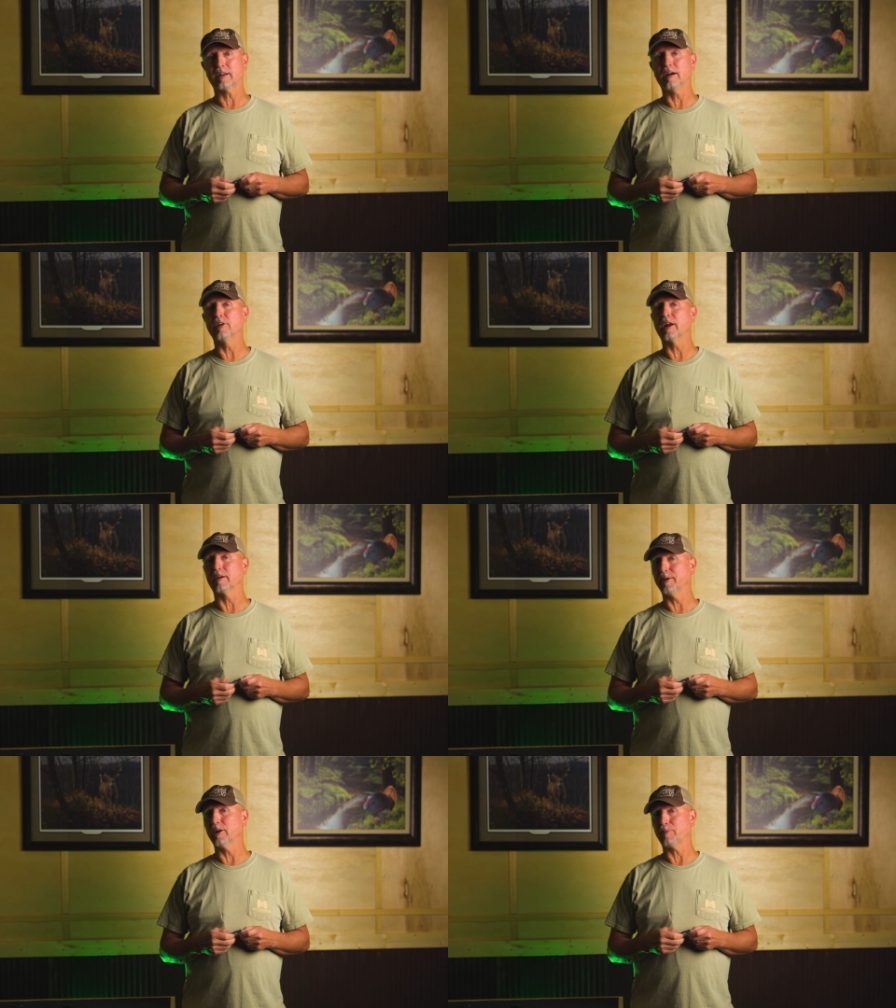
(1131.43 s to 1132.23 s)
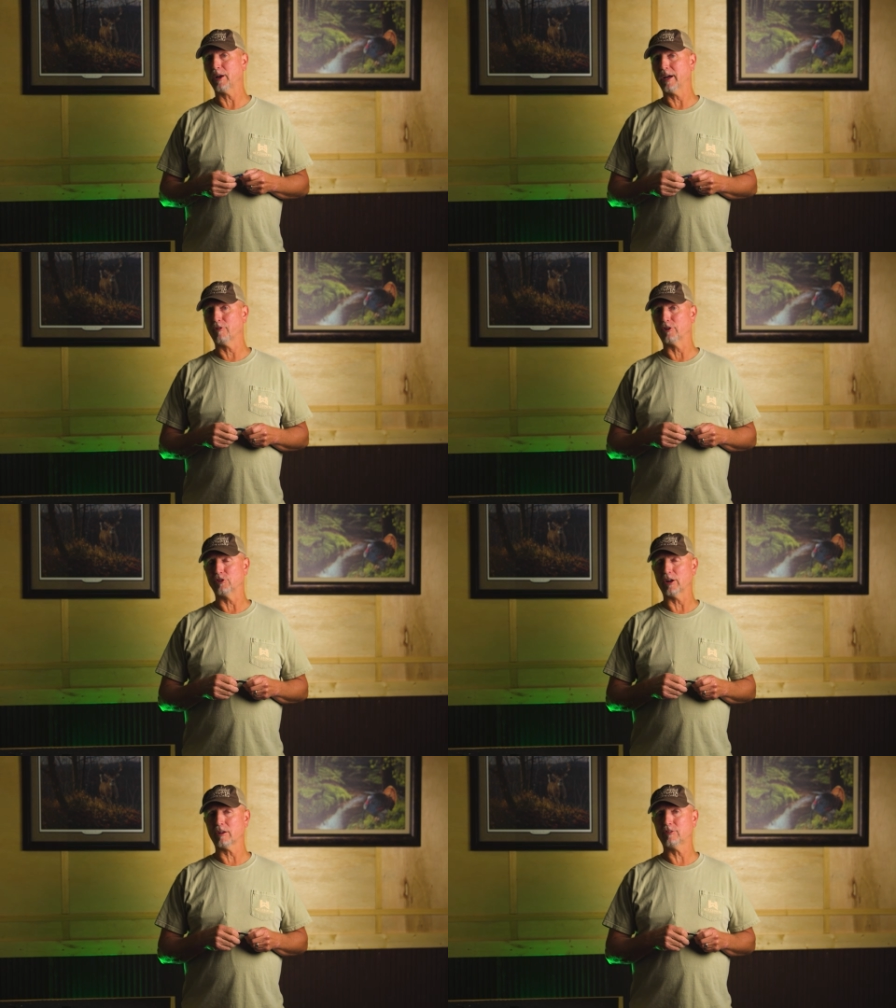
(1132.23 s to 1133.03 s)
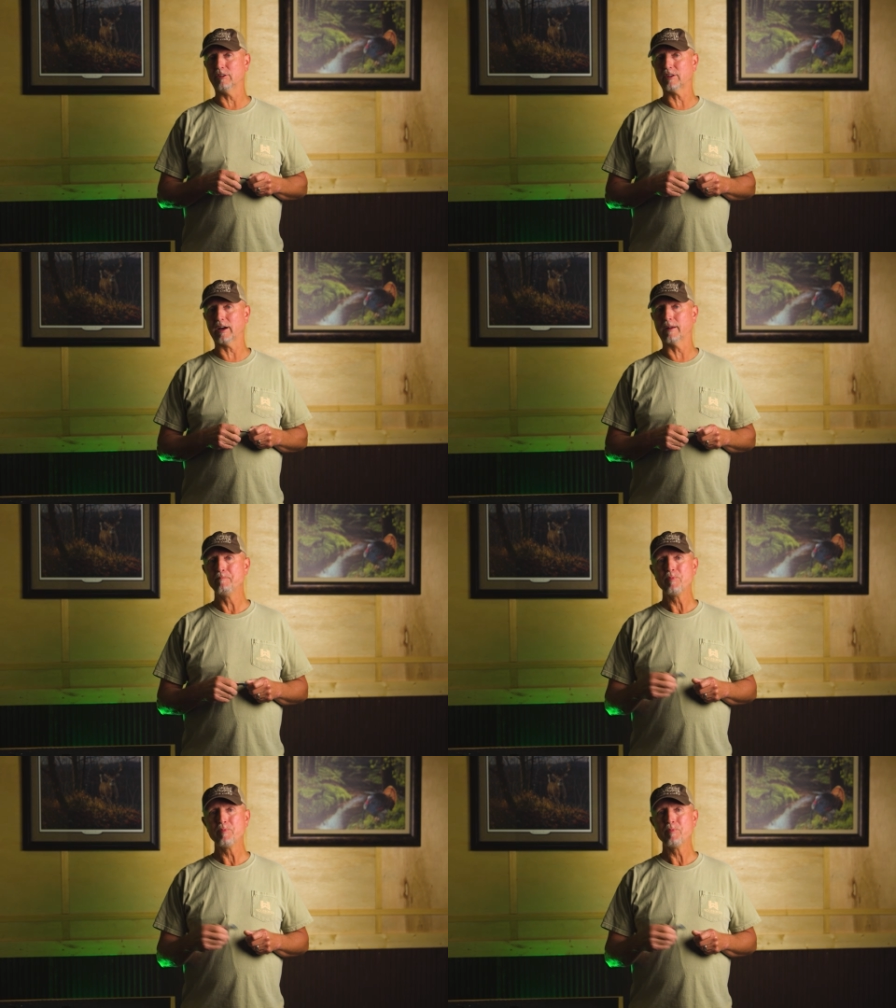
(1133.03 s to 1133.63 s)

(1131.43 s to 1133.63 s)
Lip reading: of times that'll be on play on their jealousy side,